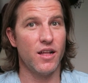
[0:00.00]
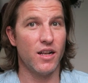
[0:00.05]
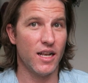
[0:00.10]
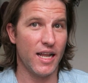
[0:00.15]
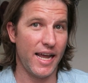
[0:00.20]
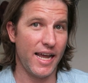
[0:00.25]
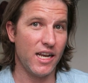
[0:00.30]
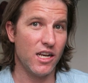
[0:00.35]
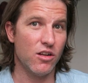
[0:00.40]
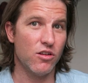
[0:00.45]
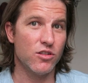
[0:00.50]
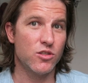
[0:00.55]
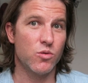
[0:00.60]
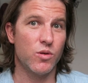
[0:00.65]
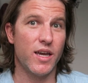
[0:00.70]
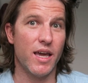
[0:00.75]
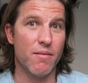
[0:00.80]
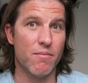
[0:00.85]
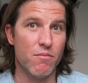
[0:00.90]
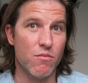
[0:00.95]
The
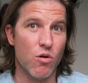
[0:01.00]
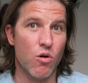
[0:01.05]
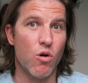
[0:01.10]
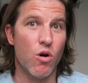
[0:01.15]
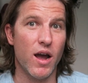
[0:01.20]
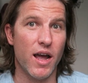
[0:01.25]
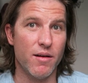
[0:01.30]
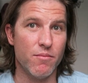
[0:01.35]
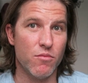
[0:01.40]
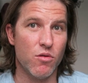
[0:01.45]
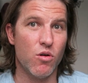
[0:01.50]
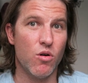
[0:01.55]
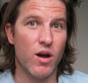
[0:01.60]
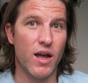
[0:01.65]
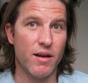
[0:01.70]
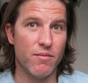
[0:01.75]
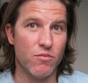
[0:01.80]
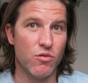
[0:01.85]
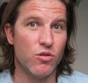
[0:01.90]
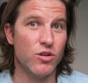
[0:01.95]
landlords will get more and
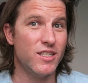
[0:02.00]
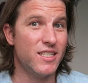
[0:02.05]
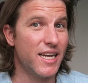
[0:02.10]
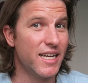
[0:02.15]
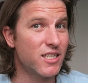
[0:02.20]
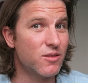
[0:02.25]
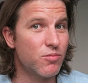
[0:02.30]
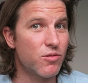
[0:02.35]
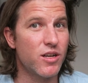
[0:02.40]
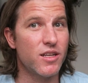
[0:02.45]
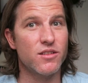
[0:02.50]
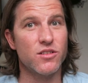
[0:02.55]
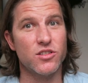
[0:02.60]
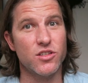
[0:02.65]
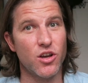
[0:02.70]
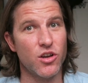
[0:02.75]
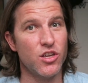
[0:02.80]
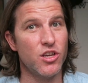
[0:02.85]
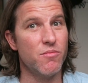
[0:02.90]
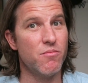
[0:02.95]
more and more desperate.
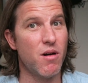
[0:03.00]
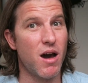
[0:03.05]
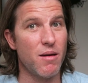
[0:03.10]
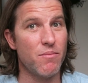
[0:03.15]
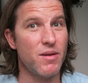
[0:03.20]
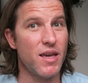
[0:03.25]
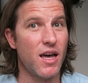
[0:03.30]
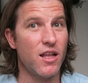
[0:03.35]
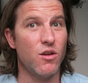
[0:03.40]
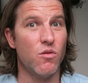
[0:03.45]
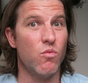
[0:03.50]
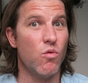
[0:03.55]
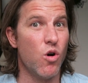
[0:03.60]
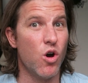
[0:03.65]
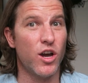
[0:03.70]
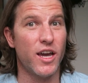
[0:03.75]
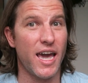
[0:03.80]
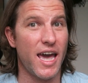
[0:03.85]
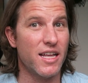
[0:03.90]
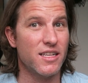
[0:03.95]
So you might be able to
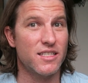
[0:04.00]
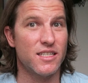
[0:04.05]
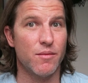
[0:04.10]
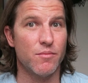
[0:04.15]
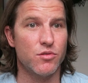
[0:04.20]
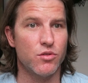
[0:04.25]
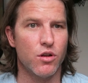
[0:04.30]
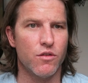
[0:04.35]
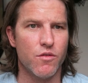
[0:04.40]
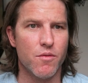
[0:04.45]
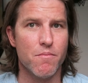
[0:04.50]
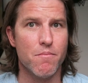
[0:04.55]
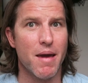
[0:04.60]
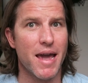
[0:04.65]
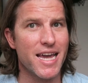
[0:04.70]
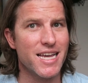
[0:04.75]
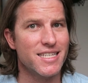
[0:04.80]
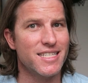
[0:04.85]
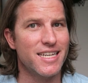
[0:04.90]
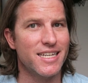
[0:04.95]
work out some sort of
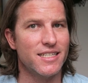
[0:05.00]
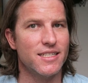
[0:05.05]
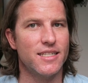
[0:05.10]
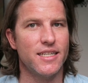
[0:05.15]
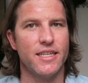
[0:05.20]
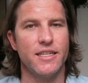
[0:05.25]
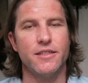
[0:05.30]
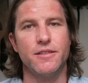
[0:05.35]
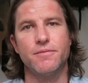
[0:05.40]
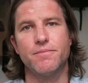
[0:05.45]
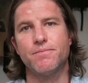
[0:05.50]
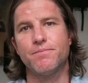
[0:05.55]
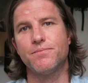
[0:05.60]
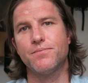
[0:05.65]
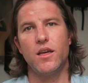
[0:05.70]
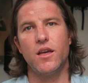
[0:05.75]
amazing deal.